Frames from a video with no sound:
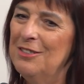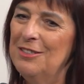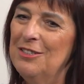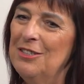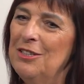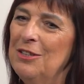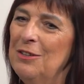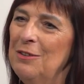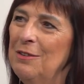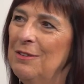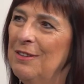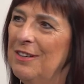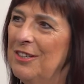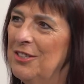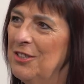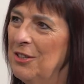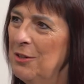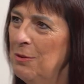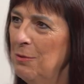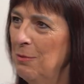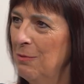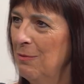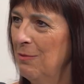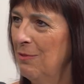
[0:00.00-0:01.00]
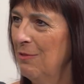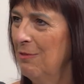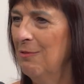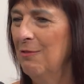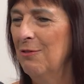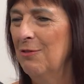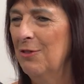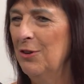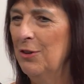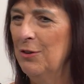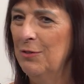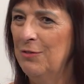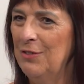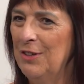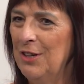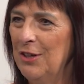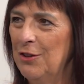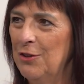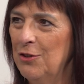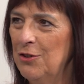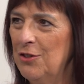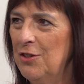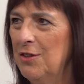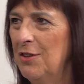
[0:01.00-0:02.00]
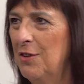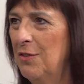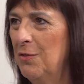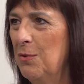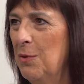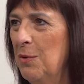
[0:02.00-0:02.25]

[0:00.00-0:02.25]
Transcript: two lovely cushions,